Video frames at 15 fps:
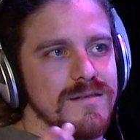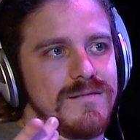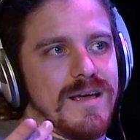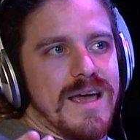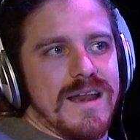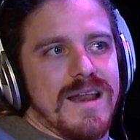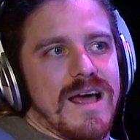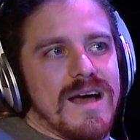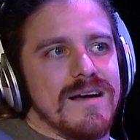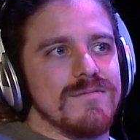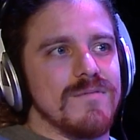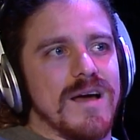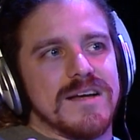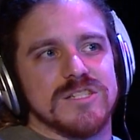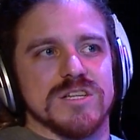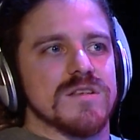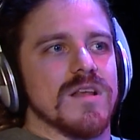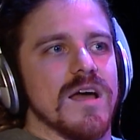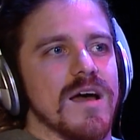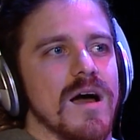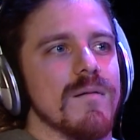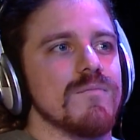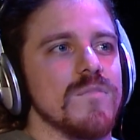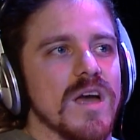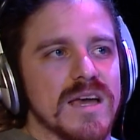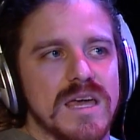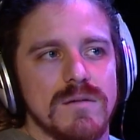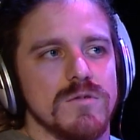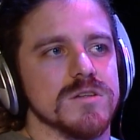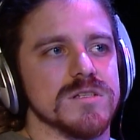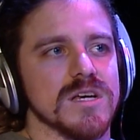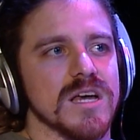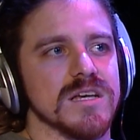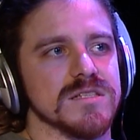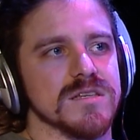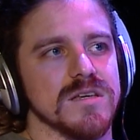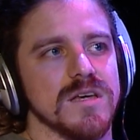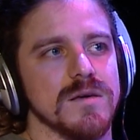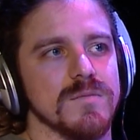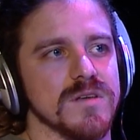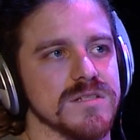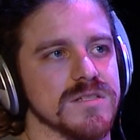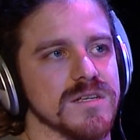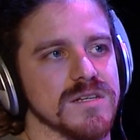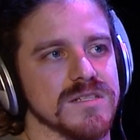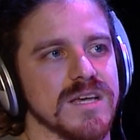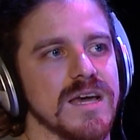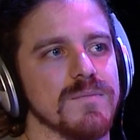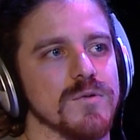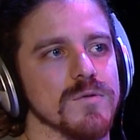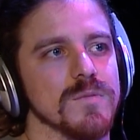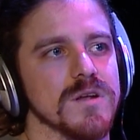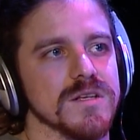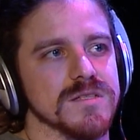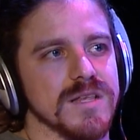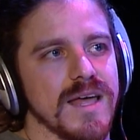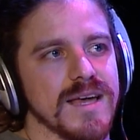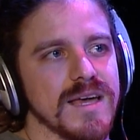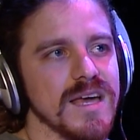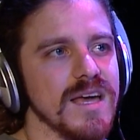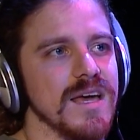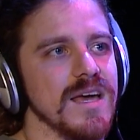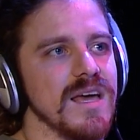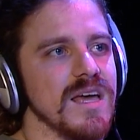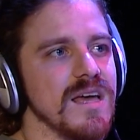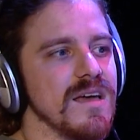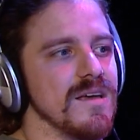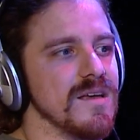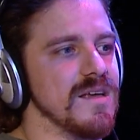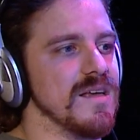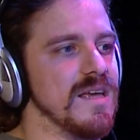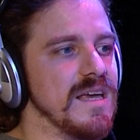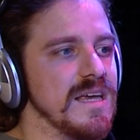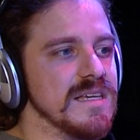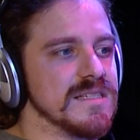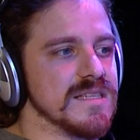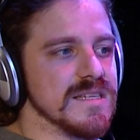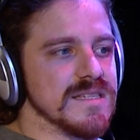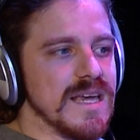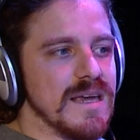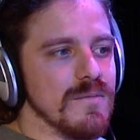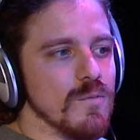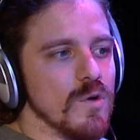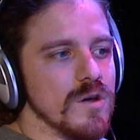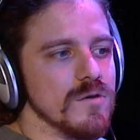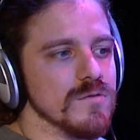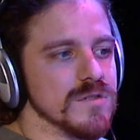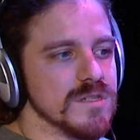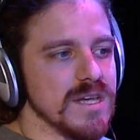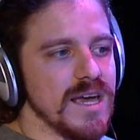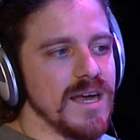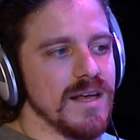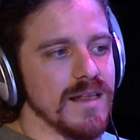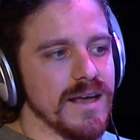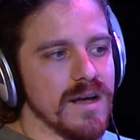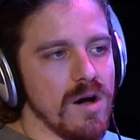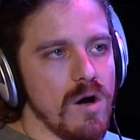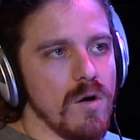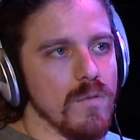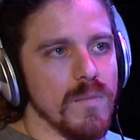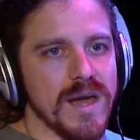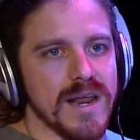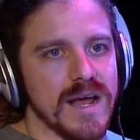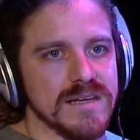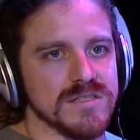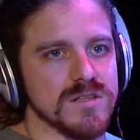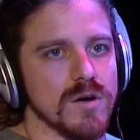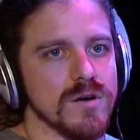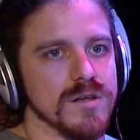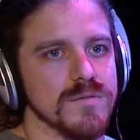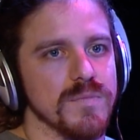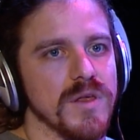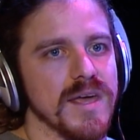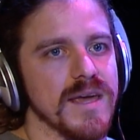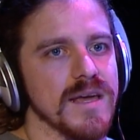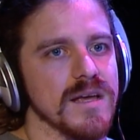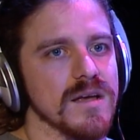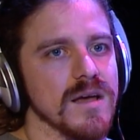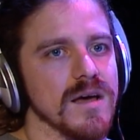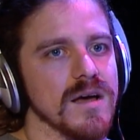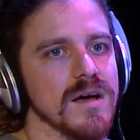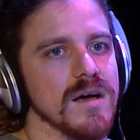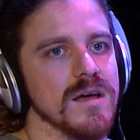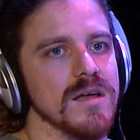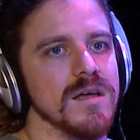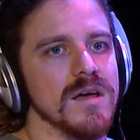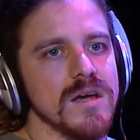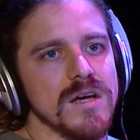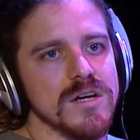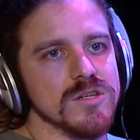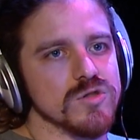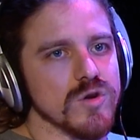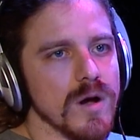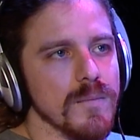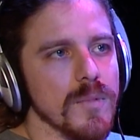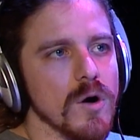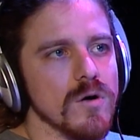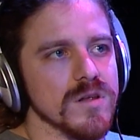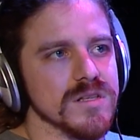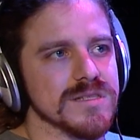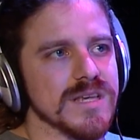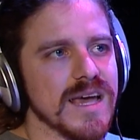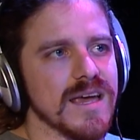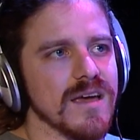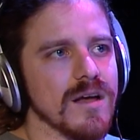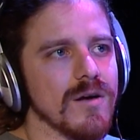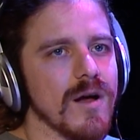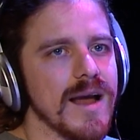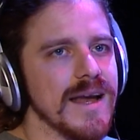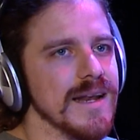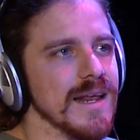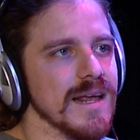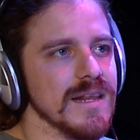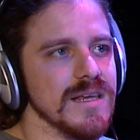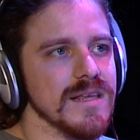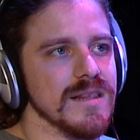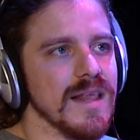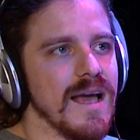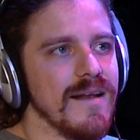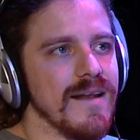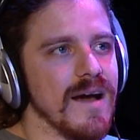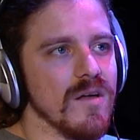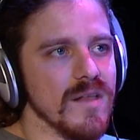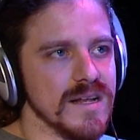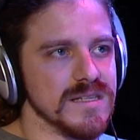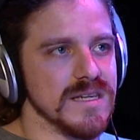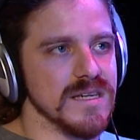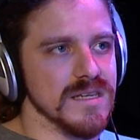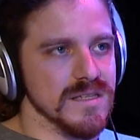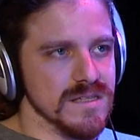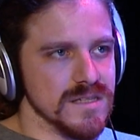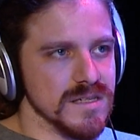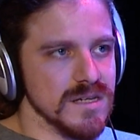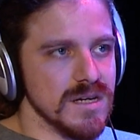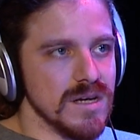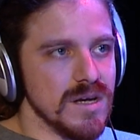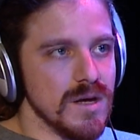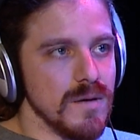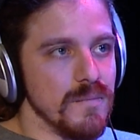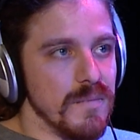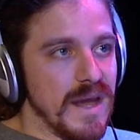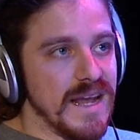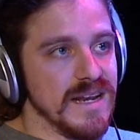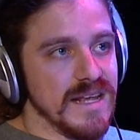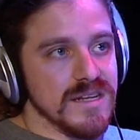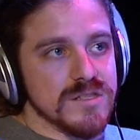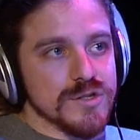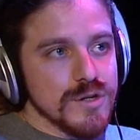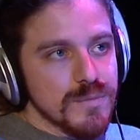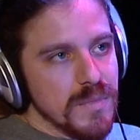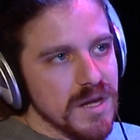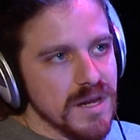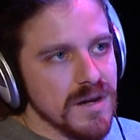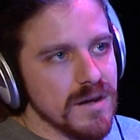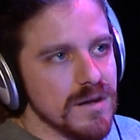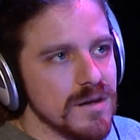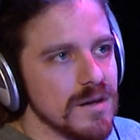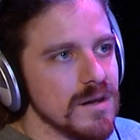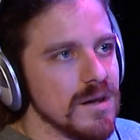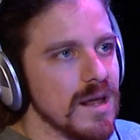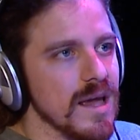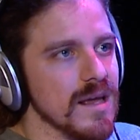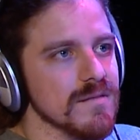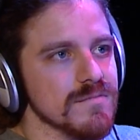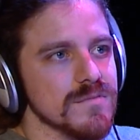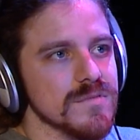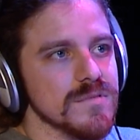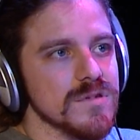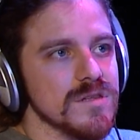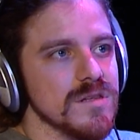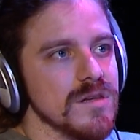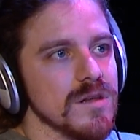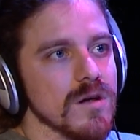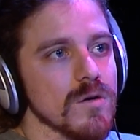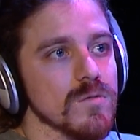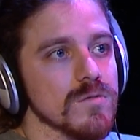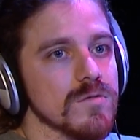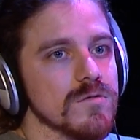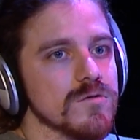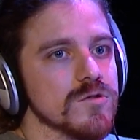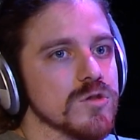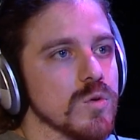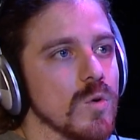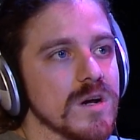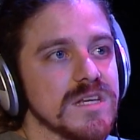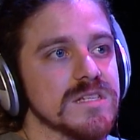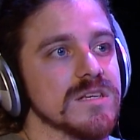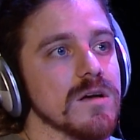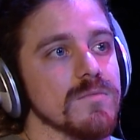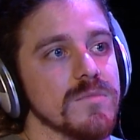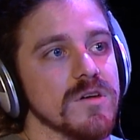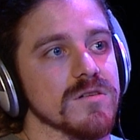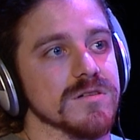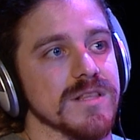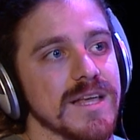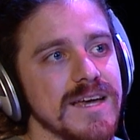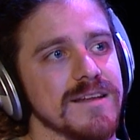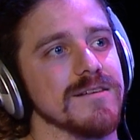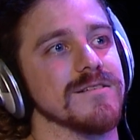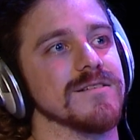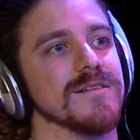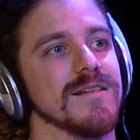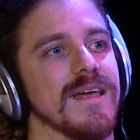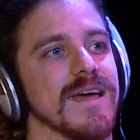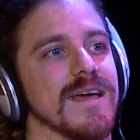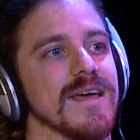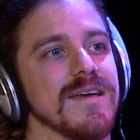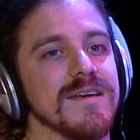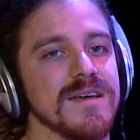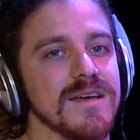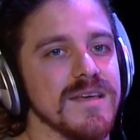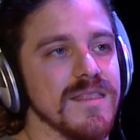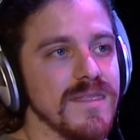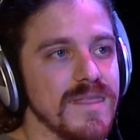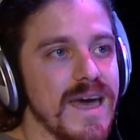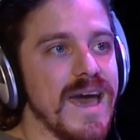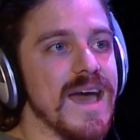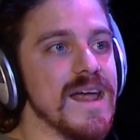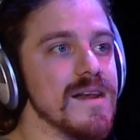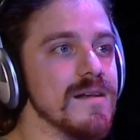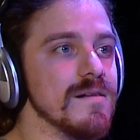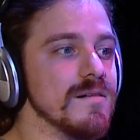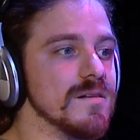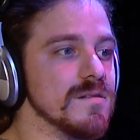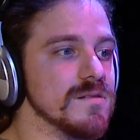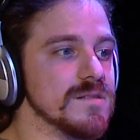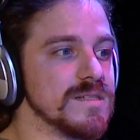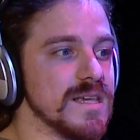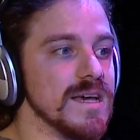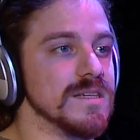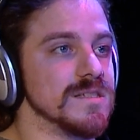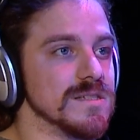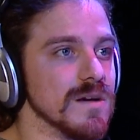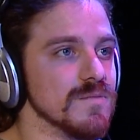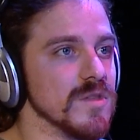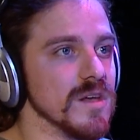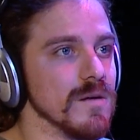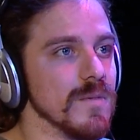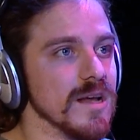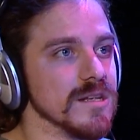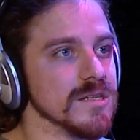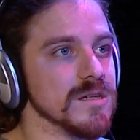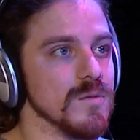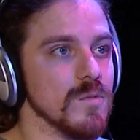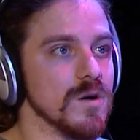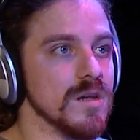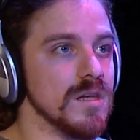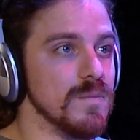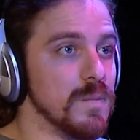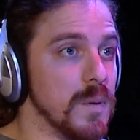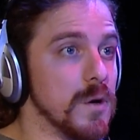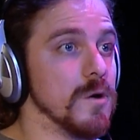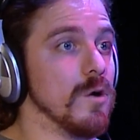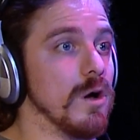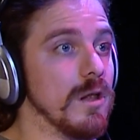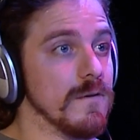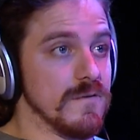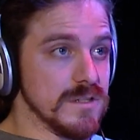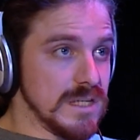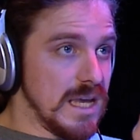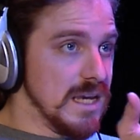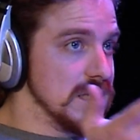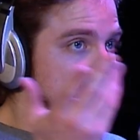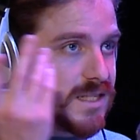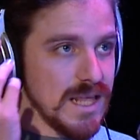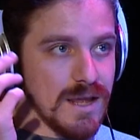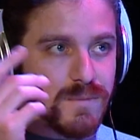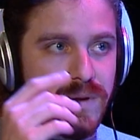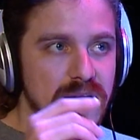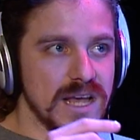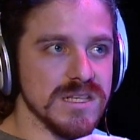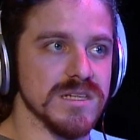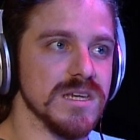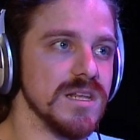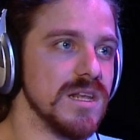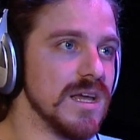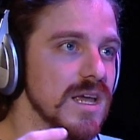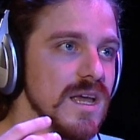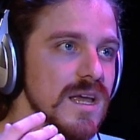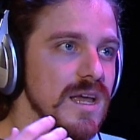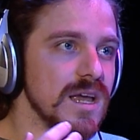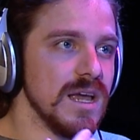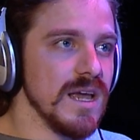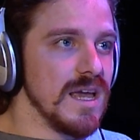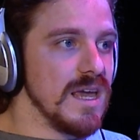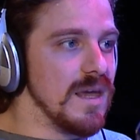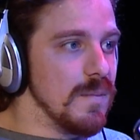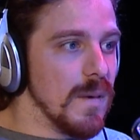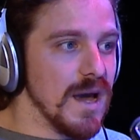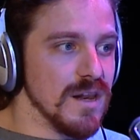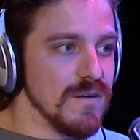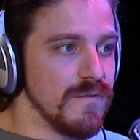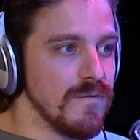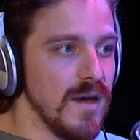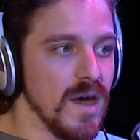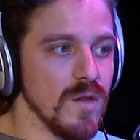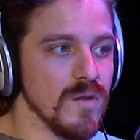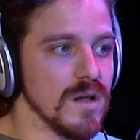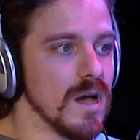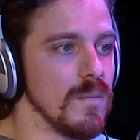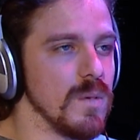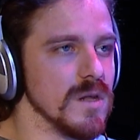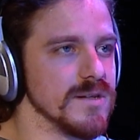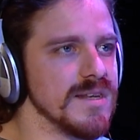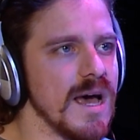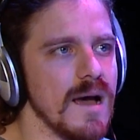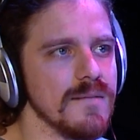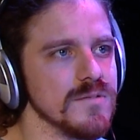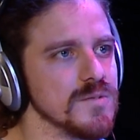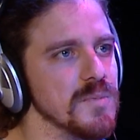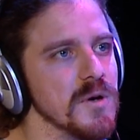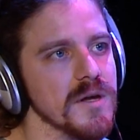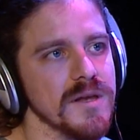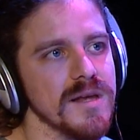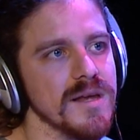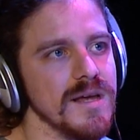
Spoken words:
and I keep using him as an example, but it's like he's the same one who was saying like, oh man, I started playing trombone in 2nd grade, and now that's his main instrument. Yeah. And, 20-something years later. Yeah. Like, that says something about someone. He put all of his eggs in that basket. Yeah. He might have failed a couple of times, but